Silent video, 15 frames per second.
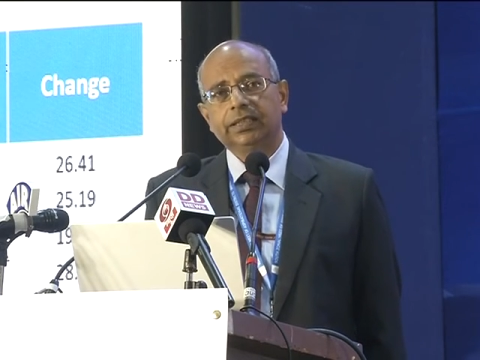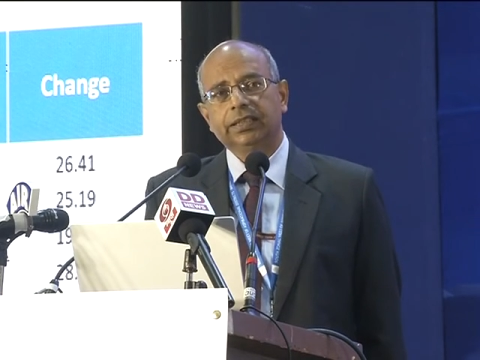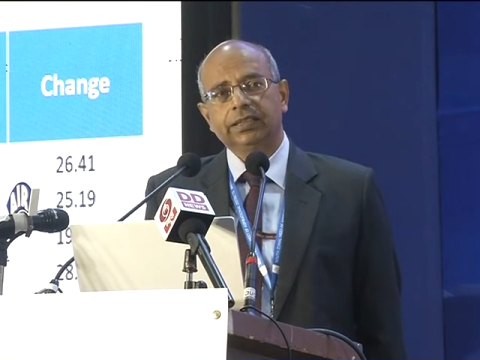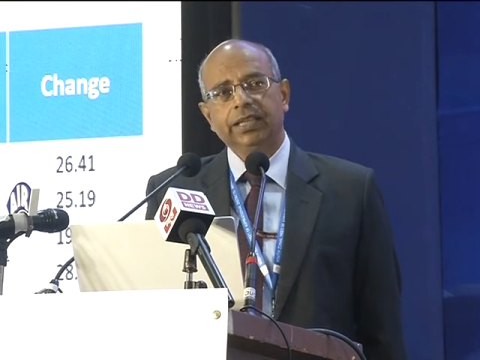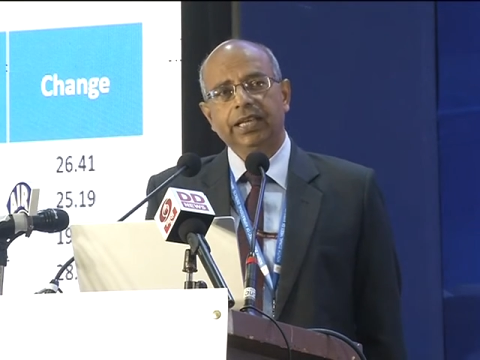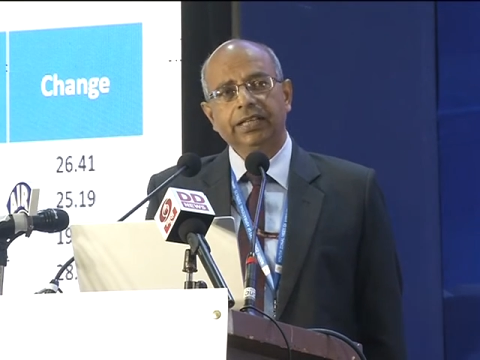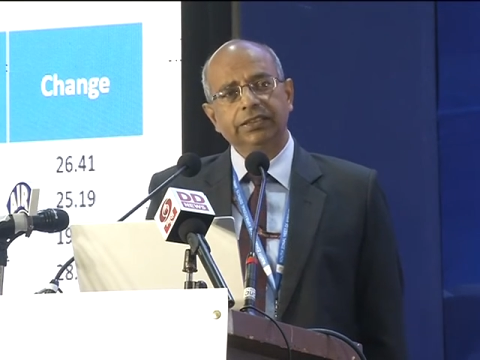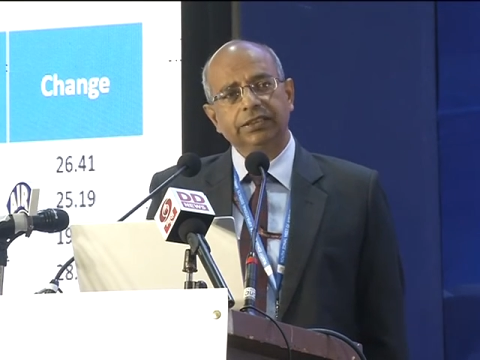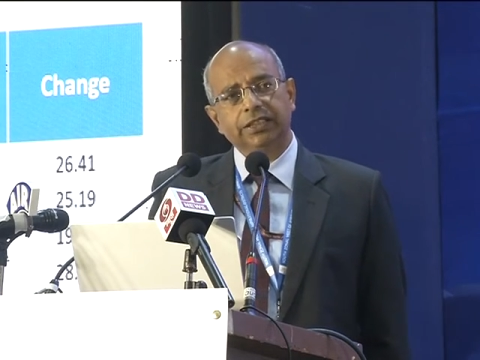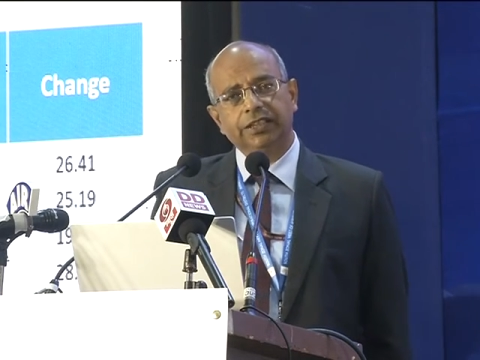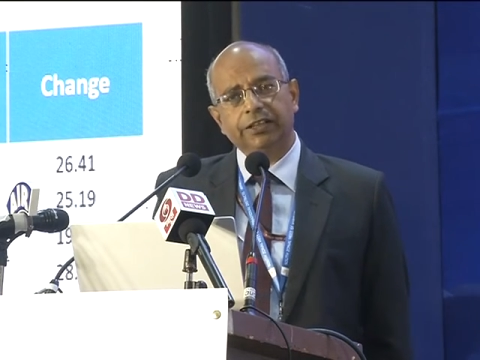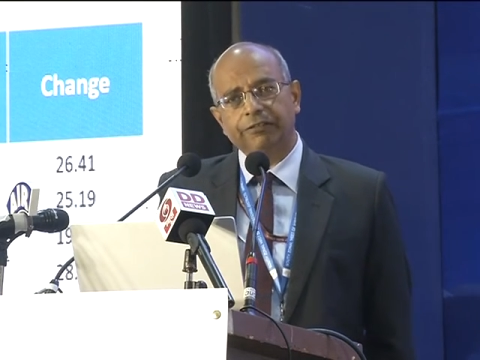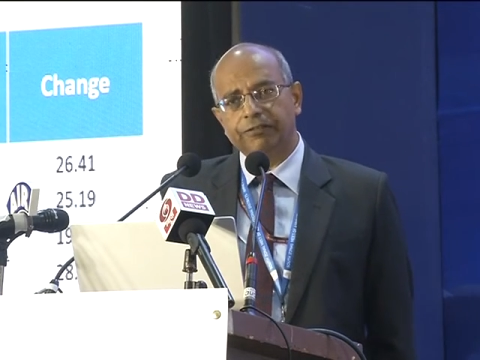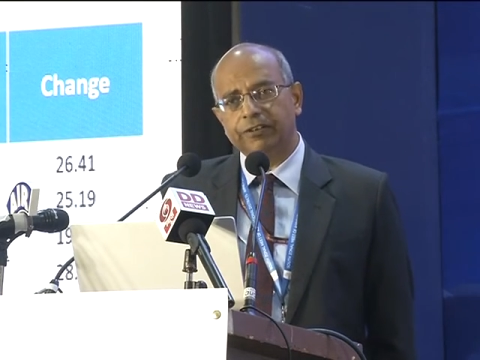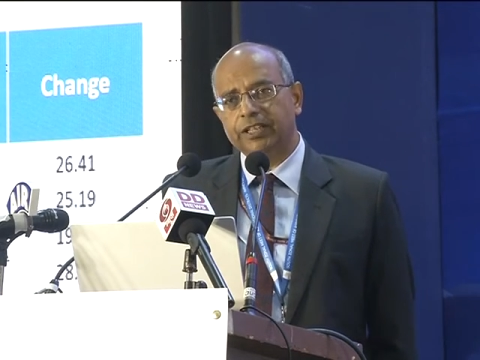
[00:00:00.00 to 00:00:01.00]
There is a
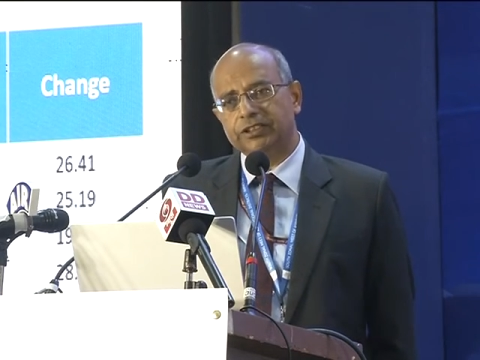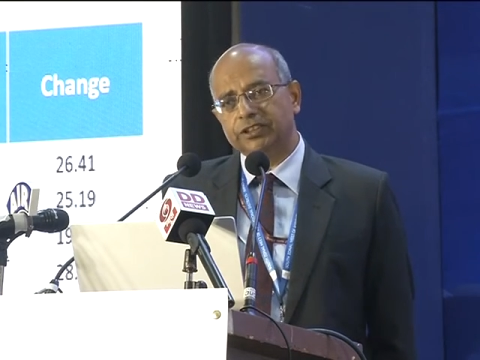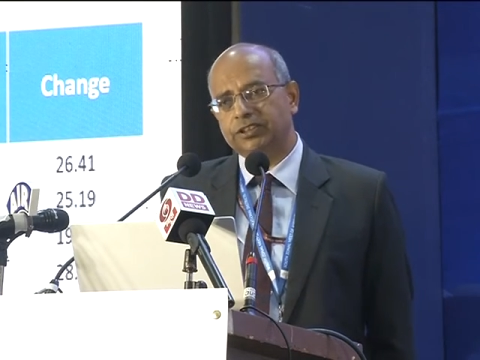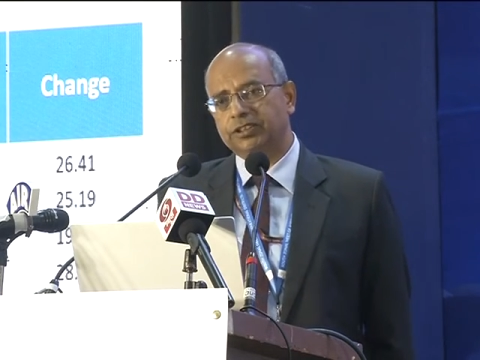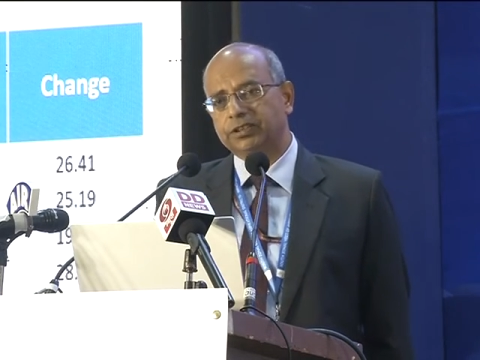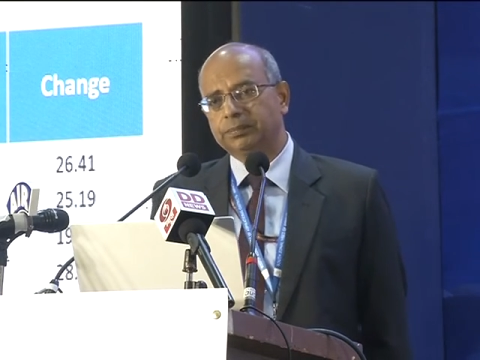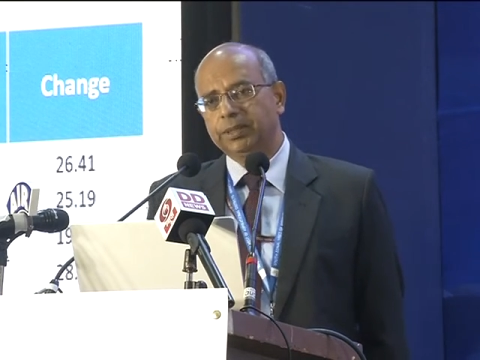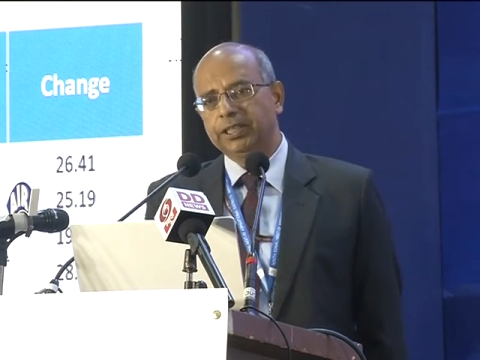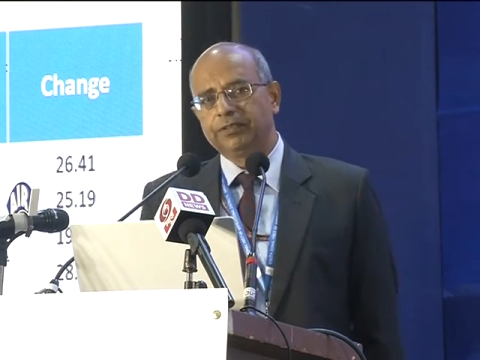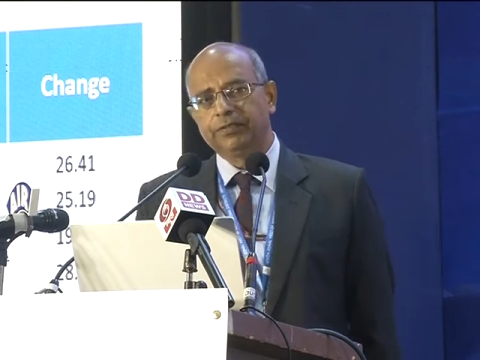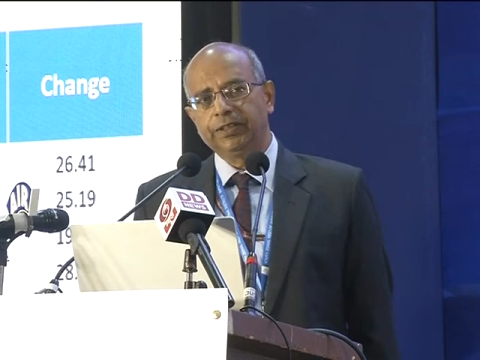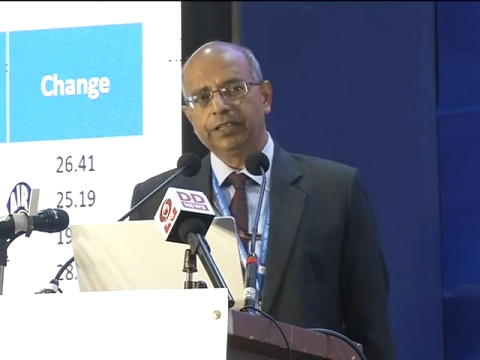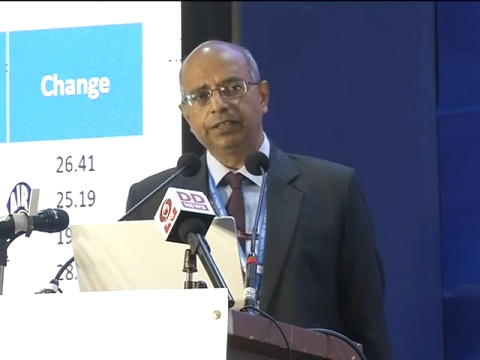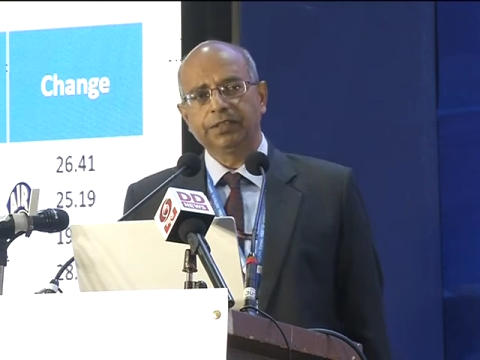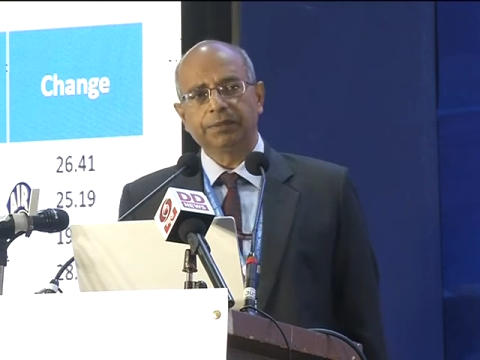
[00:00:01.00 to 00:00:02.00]
difference
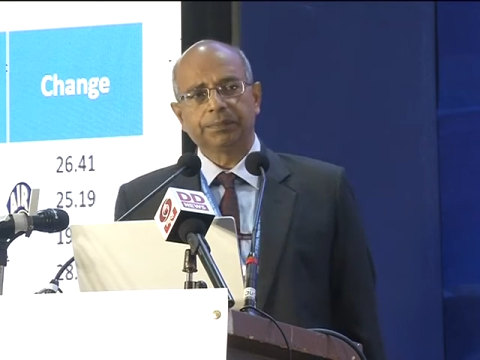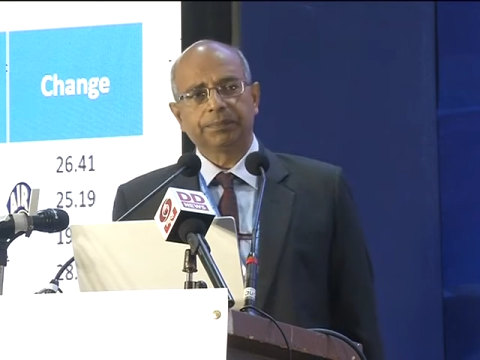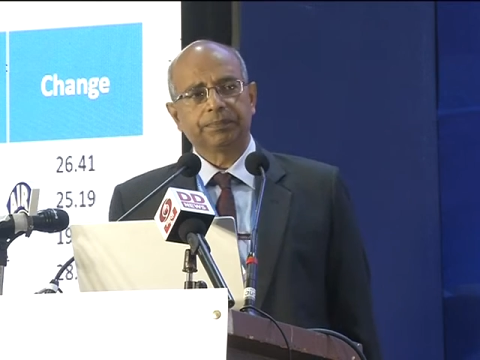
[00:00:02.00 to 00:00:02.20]
between